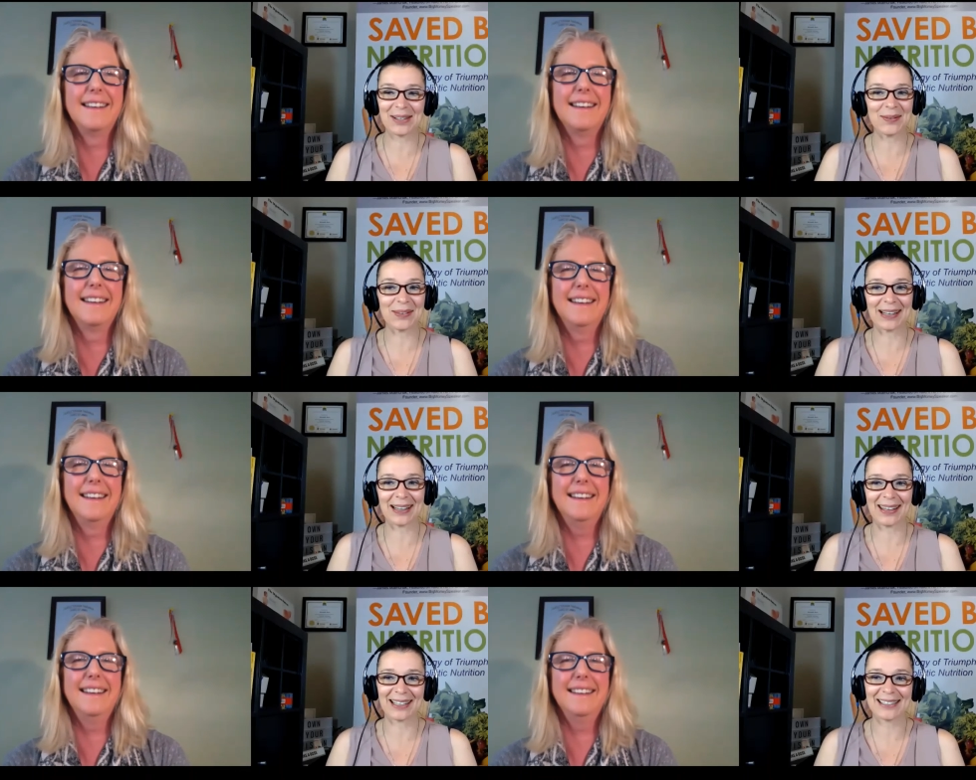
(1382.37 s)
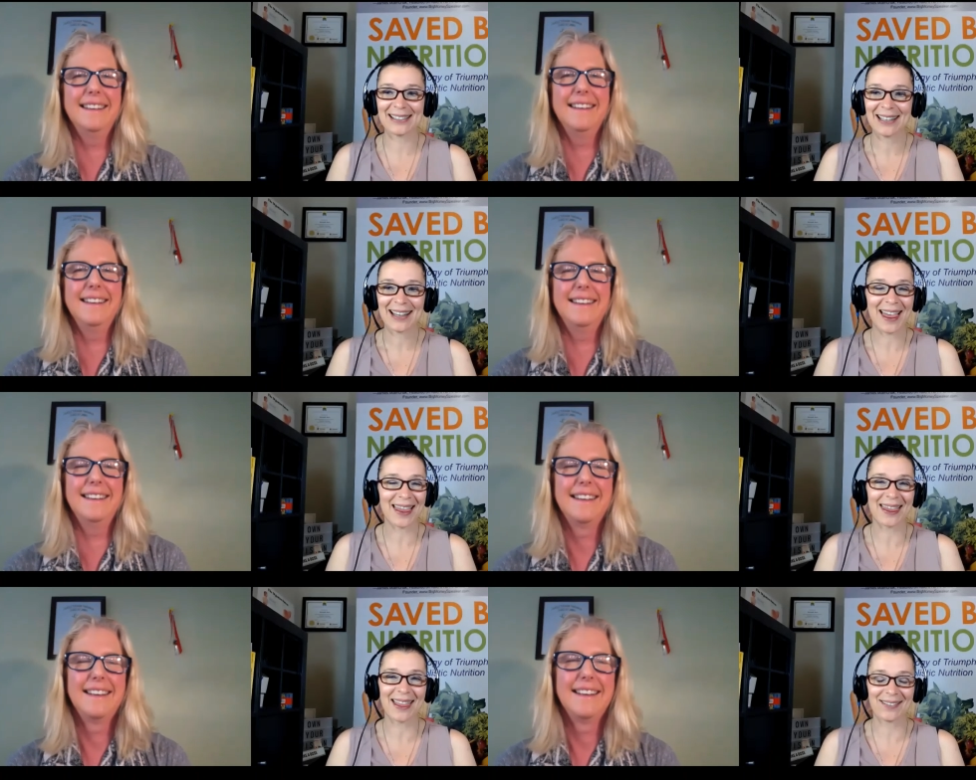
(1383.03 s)
Speaker 1: so many things.
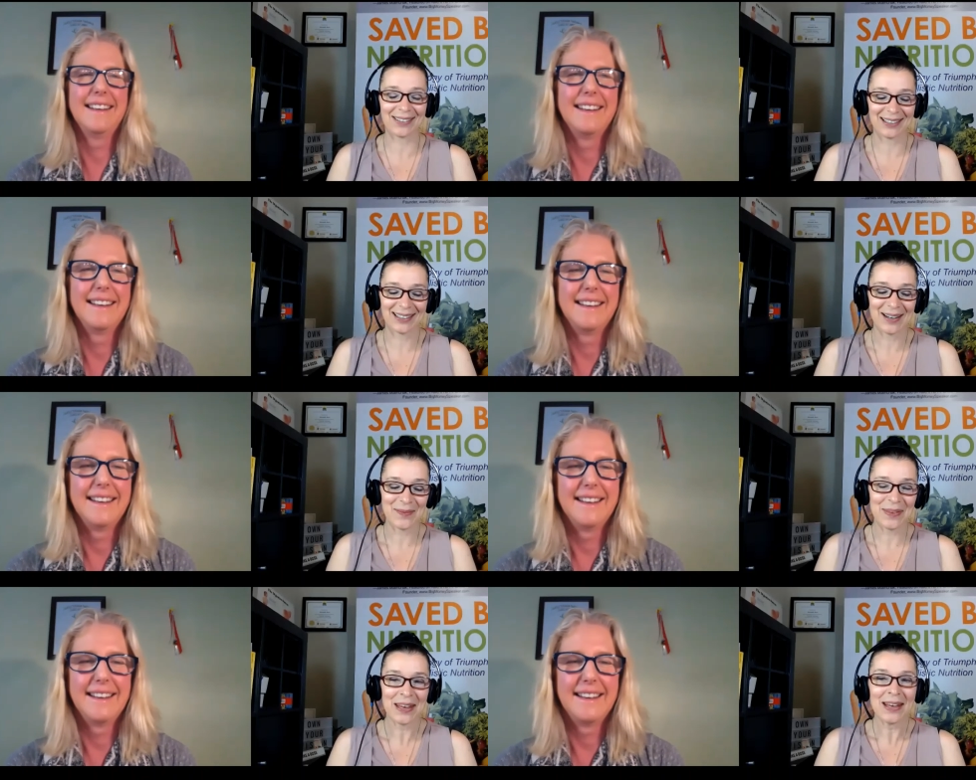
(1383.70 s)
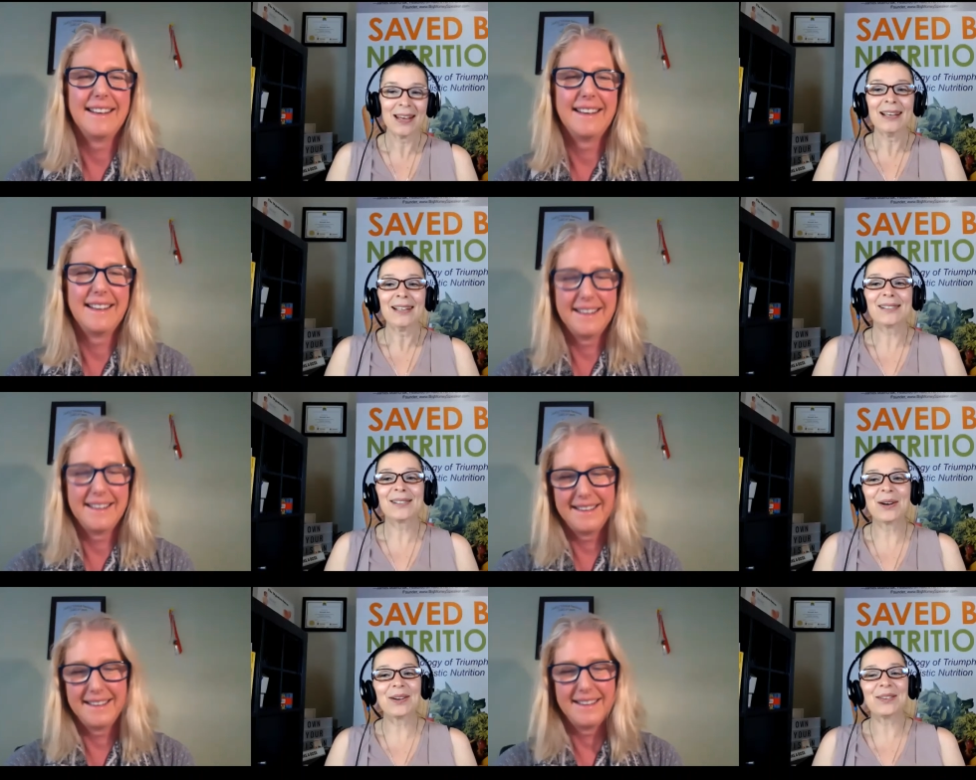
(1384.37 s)
I love it.
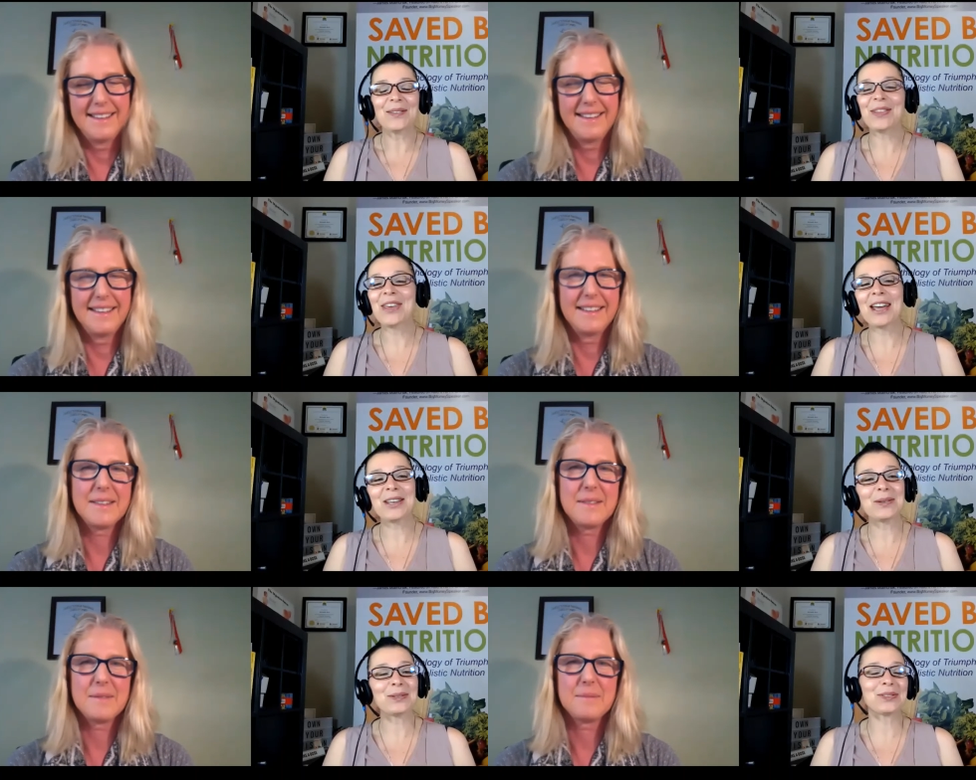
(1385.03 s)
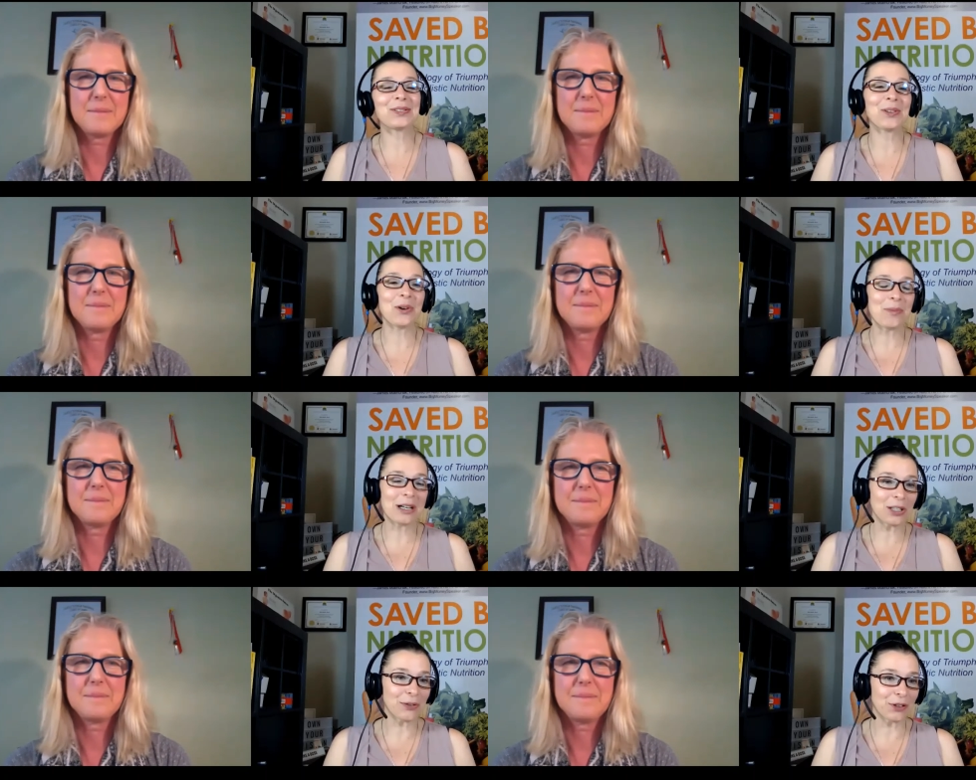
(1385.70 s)
So, thank you so
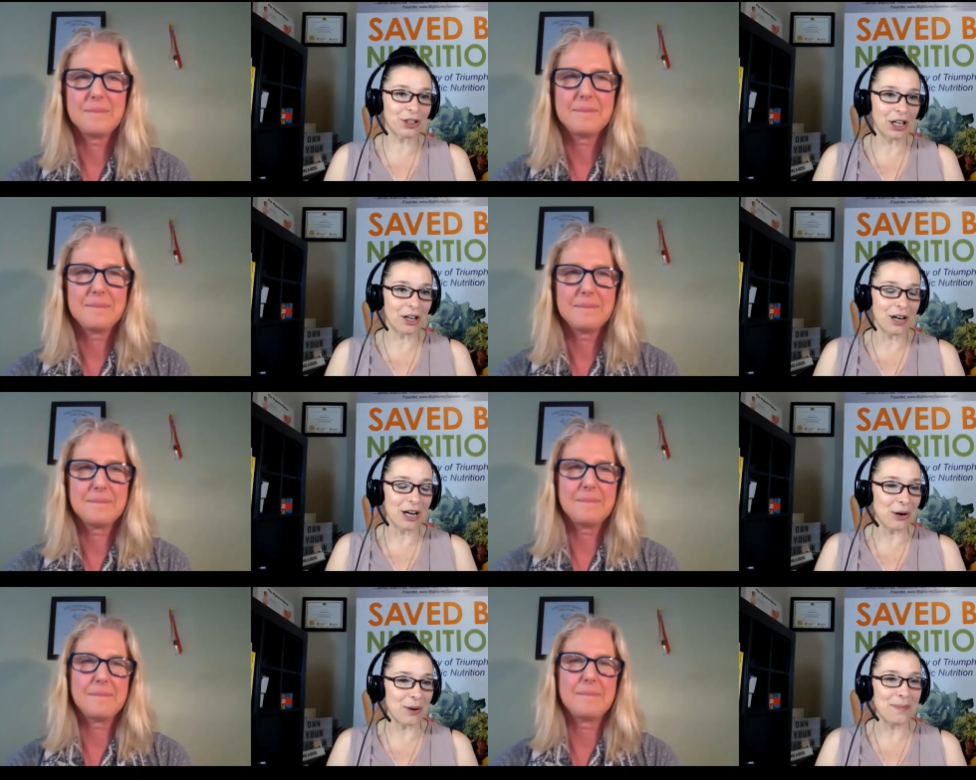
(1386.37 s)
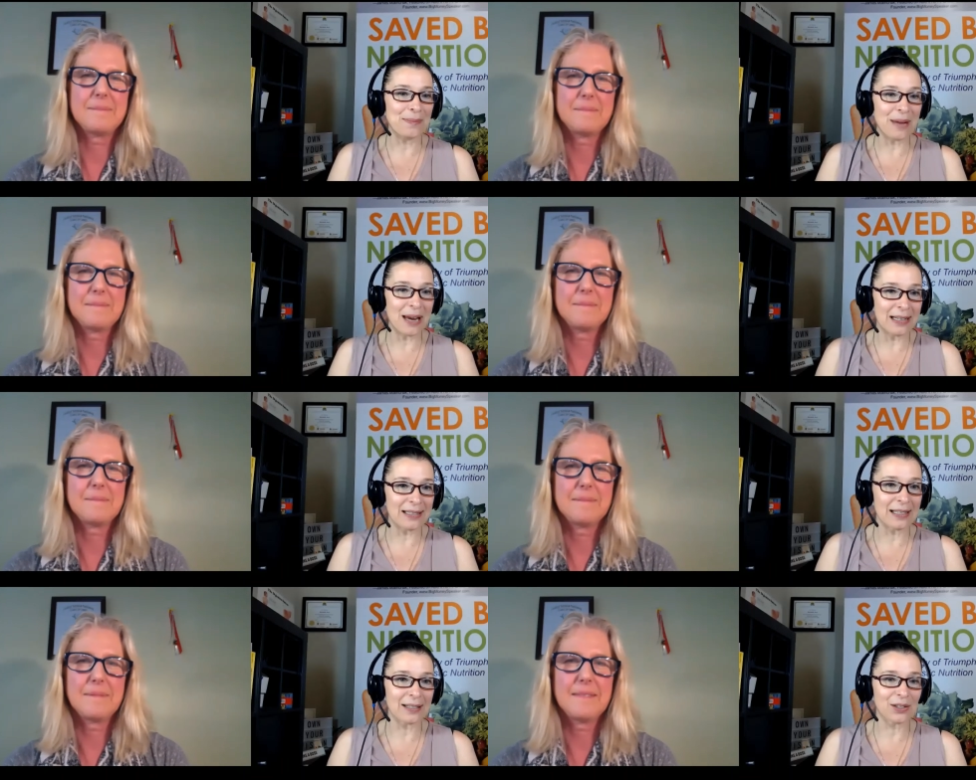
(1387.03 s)
much for sharing your
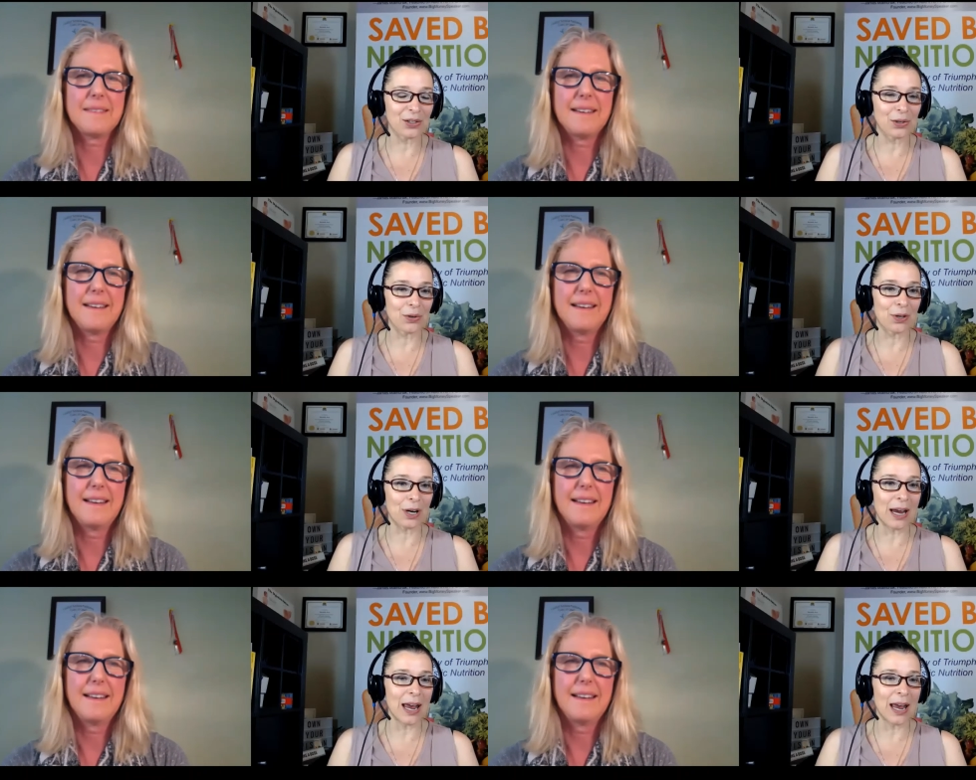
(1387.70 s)
amazing story.